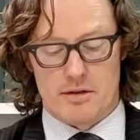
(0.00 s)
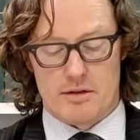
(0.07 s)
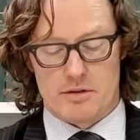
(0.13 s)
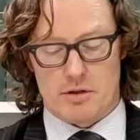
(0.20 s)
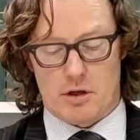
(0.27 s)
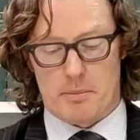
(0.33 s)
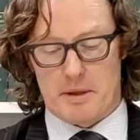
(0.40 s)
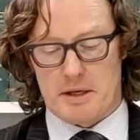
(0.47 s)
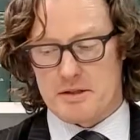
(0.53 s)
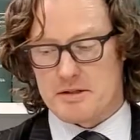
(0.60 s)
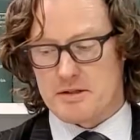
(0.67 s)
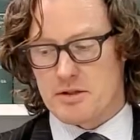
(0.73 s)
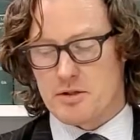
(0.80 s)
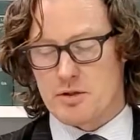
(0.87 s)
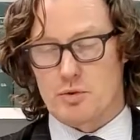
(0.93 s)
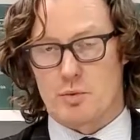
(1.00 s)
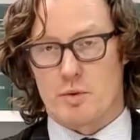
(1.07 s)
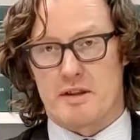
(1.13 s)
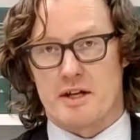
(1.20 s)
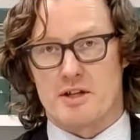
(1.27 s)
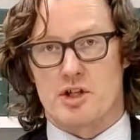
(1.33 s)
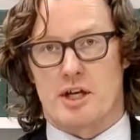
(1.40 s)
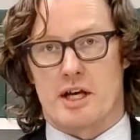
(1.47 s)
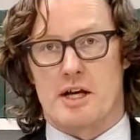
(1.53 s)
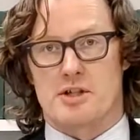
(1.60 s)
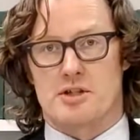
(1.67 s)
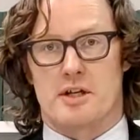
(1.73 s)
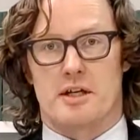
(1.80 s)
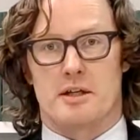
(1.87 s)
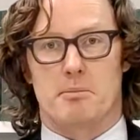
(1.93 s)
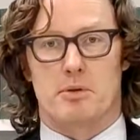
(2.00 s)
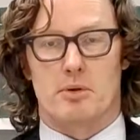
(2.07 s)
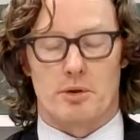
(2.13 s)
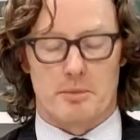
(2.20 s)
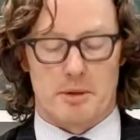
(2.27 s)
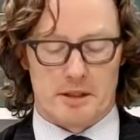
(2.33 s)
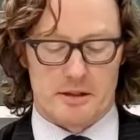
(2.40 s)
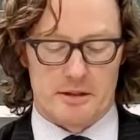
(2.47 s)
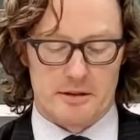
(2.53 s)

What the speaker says: topics to do with education and employment.